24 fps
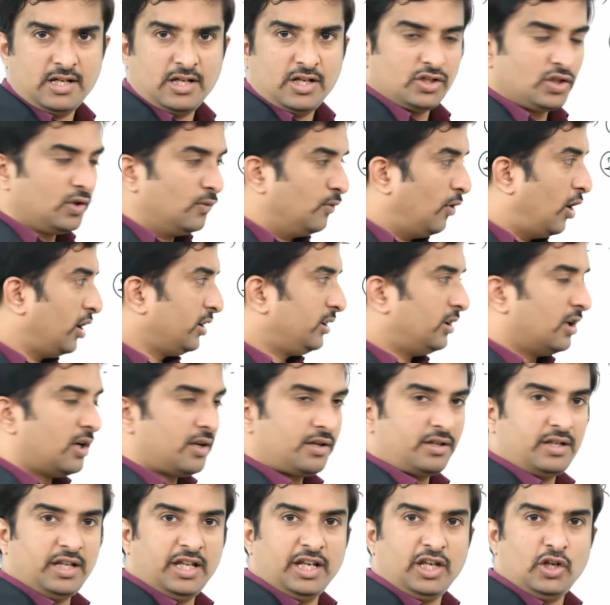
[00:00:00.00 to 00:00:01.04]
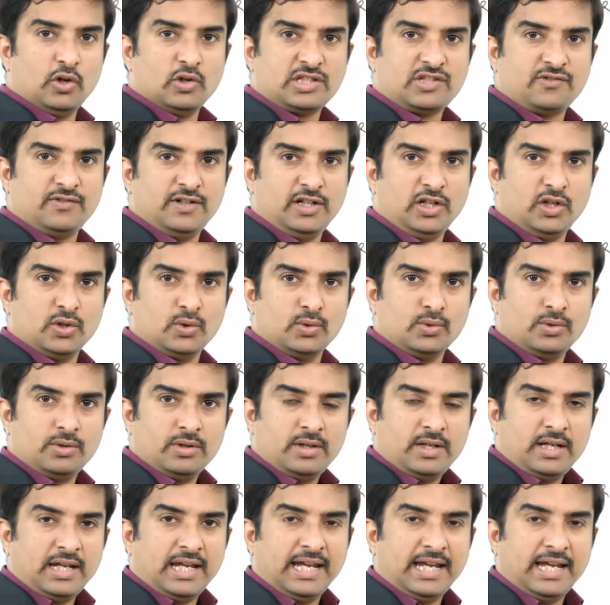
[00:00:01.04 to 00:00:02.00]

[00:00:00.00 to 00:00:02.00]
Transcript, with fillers: So, what arterioles will do?